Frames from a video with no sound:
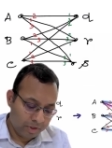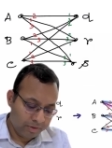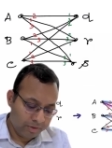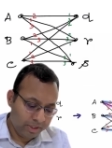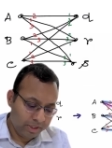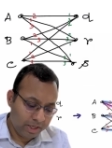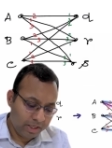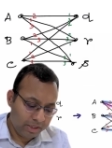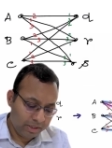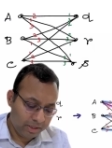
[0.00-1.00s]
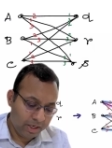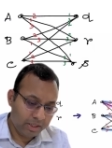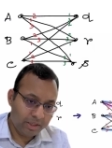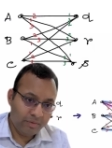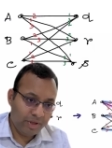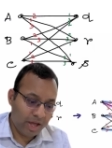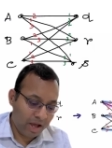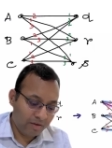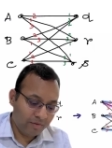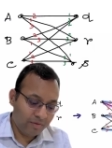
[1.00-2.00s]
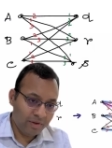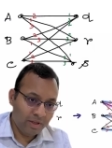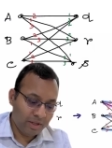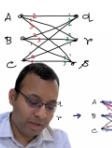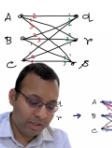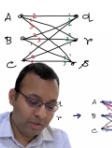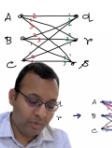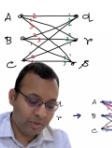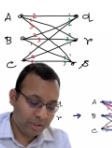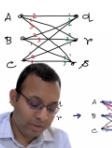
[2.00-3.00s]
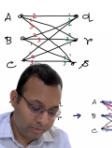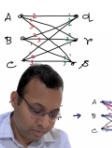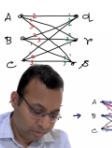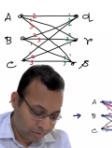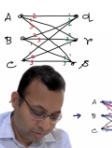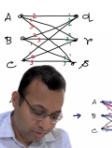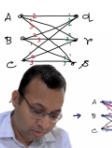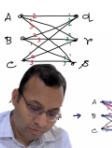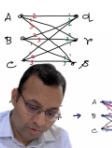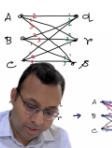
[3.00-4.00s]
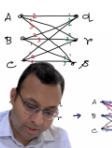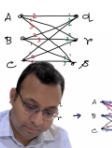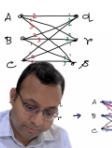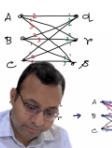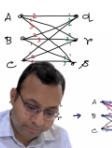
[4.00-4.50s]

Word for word: So in this case, let's say we have a situation where